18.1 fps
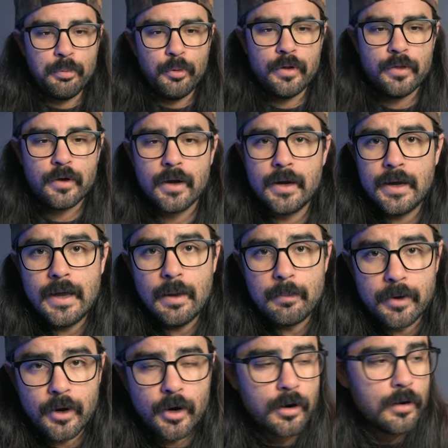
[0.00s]
point they're gonna
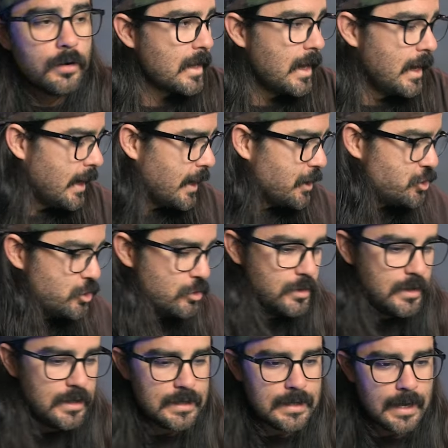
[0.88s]
get bigger, and I do
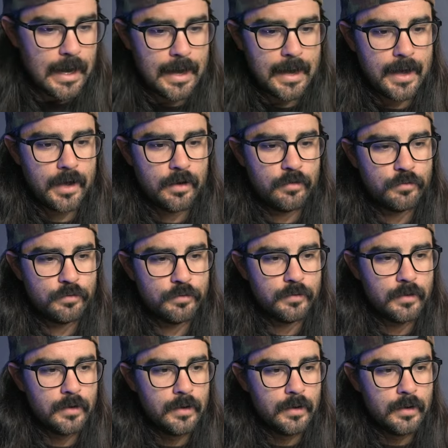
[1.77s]
need to have
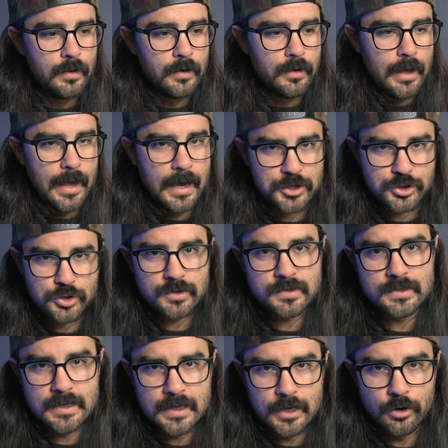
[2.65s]
extra
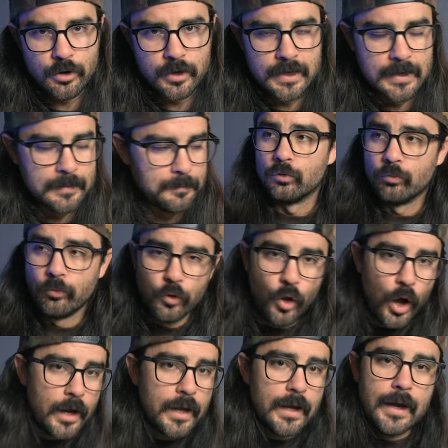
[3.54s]
security.
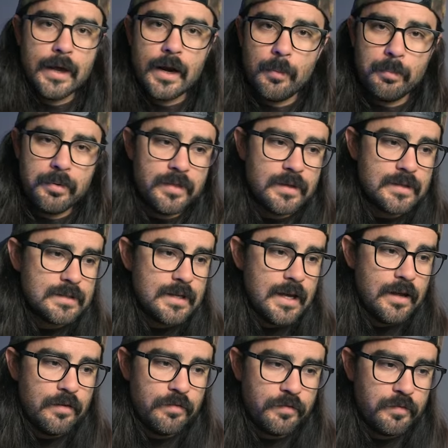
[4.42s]
Locking it up in the
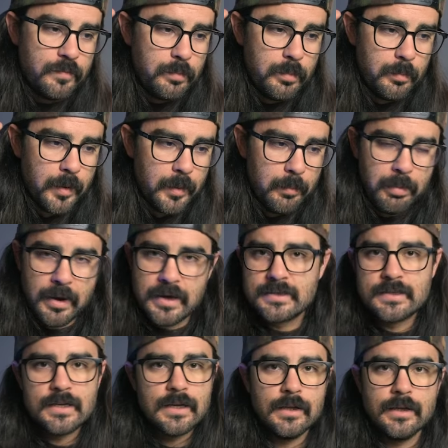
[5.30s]
safe
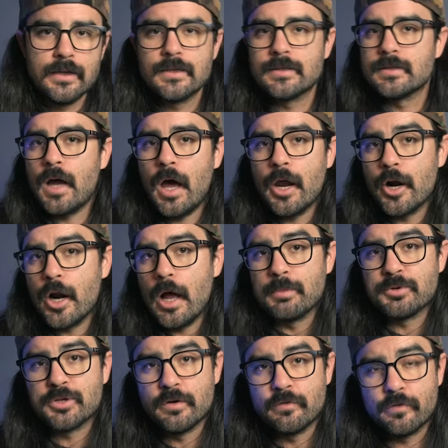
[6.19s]
basically is not an
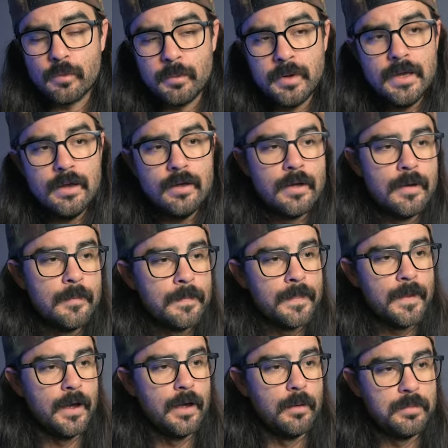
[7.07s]
option for me
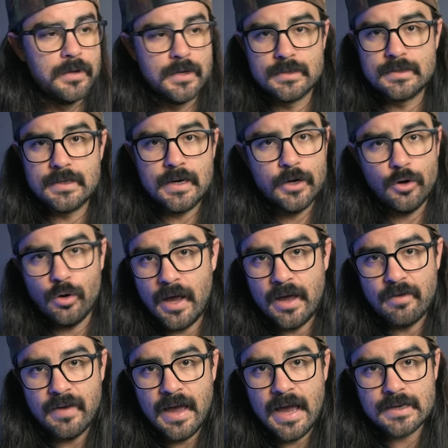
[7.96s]
because then I don't
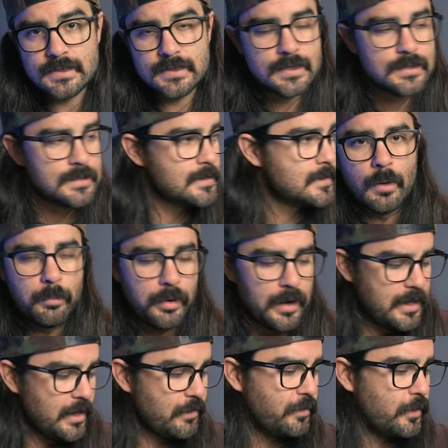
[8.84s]
have access,
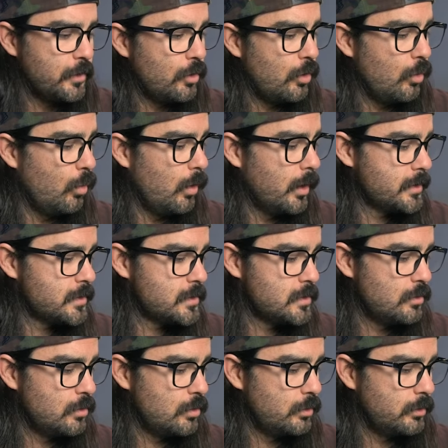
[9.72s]
but I definitely don't want
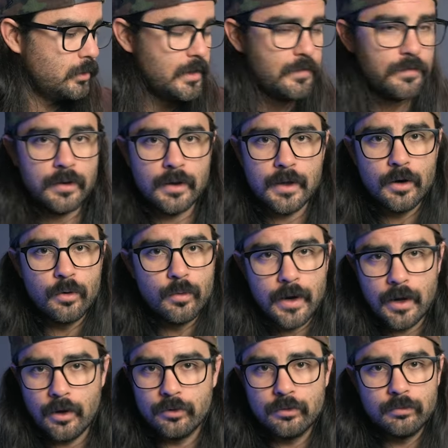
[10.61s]
to leave it laying
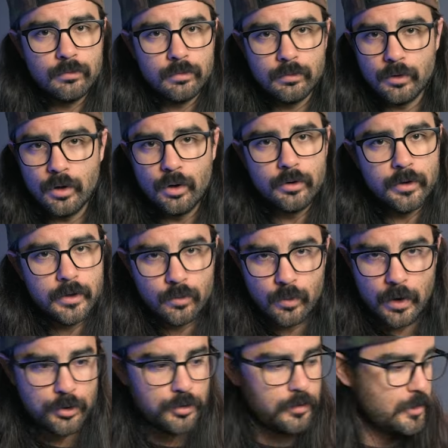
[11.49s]
around
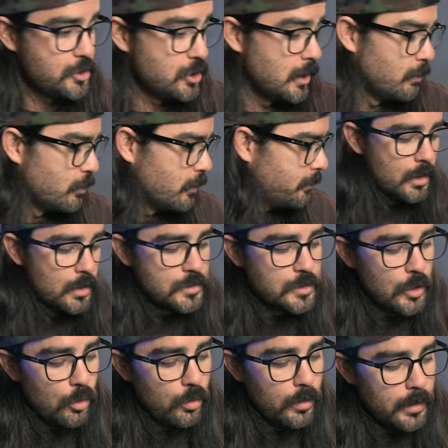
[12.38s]
loaded around in the chamber.
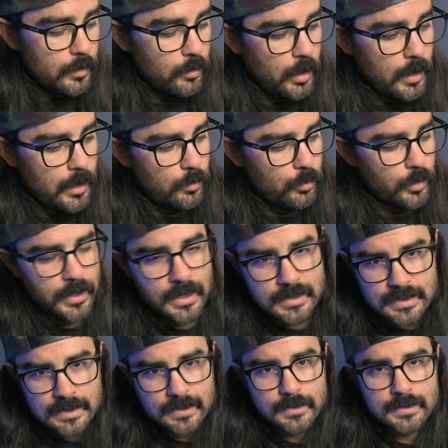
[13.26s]
So we're gonna
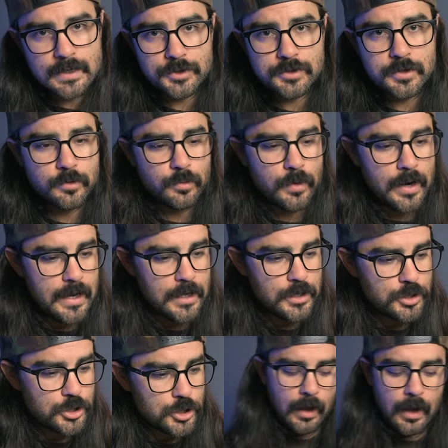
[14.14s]
take this out to the
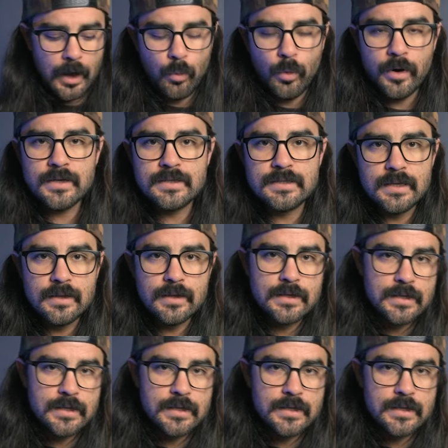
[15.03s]
range. I wanna see the